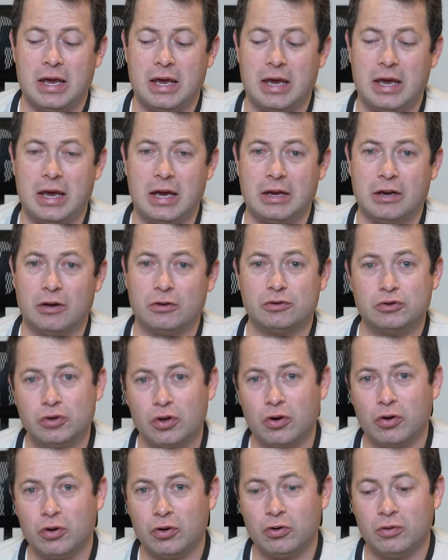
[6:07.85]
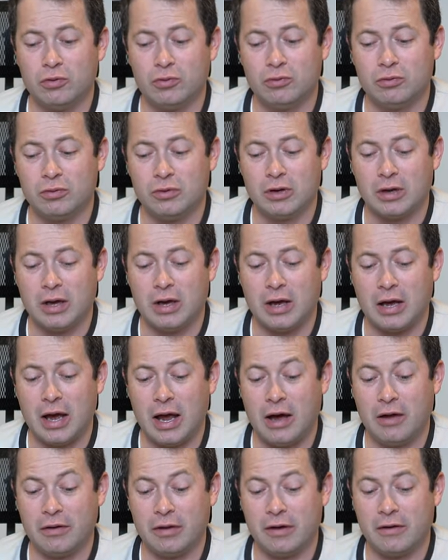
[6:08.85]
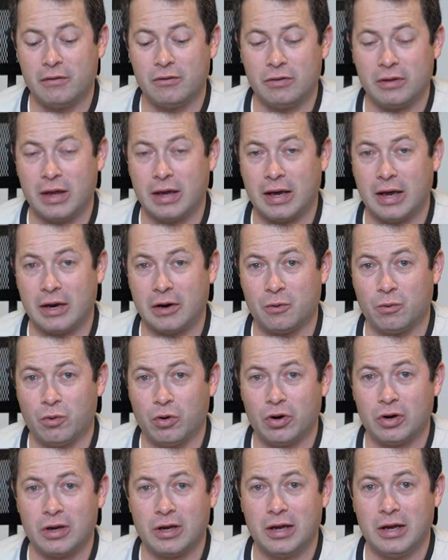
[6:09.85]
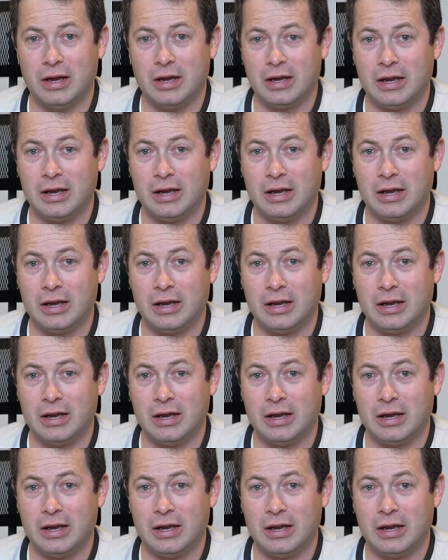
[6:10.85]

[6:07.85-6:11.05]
and I'll show you uh, how they they kind of work